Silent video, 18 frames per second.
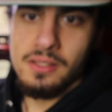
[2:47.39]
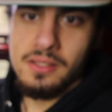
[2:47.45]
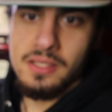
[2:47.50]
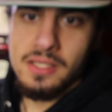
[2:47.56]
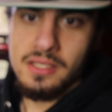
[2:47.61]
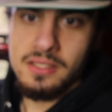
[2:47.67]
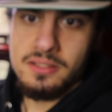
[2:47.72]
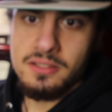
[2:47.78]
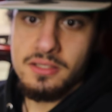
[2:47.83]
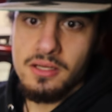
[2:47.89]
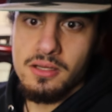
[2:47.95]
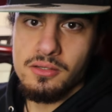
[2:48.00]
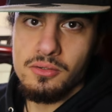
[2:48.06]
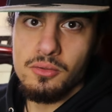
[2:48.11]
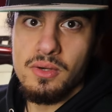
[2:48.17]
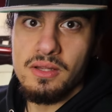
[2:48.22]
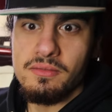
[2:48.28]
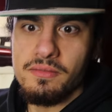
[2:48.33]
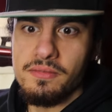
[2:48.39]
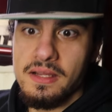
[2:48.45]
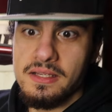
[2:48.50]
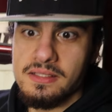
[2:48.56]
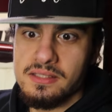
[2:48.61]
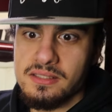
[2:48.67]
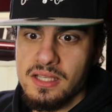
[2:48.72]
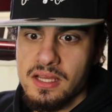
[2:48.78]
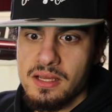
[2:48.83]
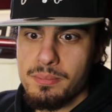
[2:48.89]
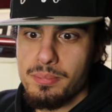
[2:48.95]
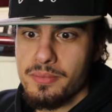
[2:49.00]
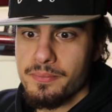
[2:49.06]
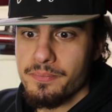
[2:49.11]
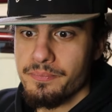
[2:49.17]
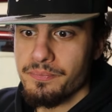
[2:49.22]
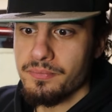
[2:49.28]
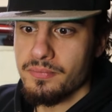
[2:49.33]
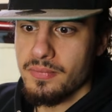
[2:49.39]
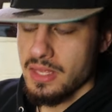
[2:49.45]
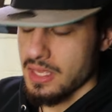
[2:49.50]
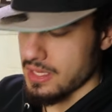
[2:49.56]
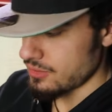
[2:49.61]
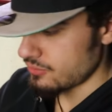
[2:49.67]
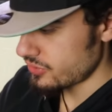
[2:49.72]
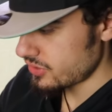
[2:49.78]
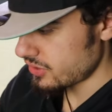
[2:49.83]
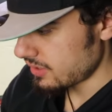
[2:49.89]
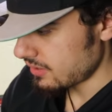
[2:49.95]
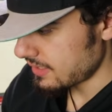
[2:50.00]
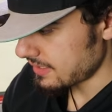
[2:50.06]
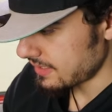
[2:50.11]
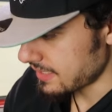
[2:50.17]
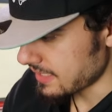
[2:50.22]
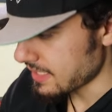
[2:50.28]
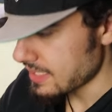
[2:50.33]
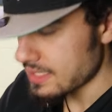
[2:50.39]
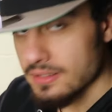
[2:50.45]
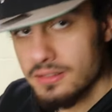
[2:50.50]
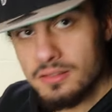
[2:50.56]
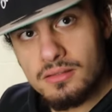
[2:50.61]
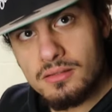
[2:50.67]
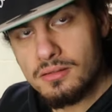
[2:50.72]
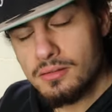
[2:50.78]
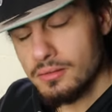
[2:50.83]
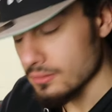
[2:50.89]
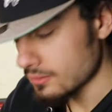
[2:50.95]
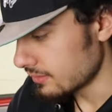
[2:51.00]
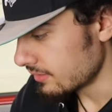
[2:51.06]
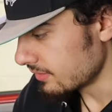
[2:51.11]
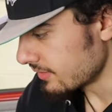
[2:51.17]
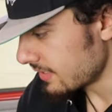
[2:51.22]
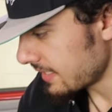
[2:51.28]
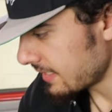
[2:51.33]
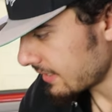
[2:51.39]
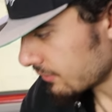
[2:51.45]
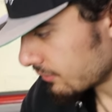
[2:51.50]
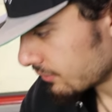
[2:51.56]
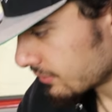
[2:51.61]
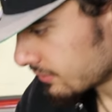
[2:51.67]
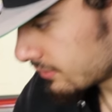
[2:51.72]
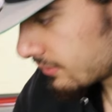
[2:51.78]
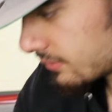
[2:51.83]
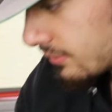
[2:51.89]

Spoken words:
The external one faces up, and you slide that down